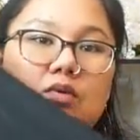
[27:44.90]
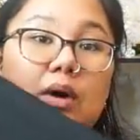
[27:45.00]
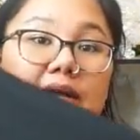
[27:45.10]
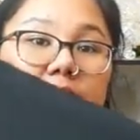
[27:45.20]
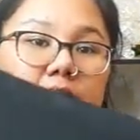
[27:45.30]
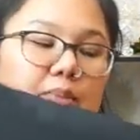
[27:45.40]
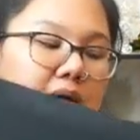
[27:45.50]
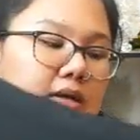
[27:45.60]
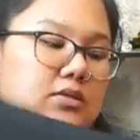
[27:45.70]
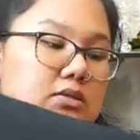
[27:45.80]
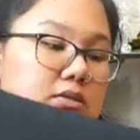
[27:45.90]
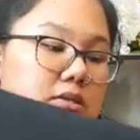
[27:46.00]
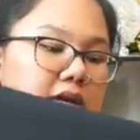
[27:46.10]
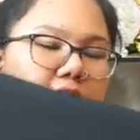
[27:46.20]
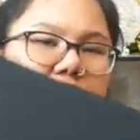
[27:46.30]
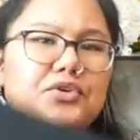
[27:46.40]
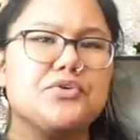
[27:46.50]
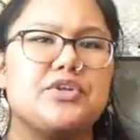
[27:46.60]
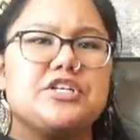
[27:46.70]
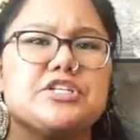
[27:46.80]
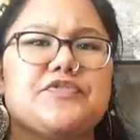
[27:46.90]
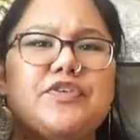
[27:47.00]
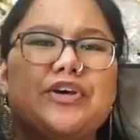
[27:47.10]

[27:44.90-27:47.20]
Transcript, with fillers: like wide leg pants and I don't know they just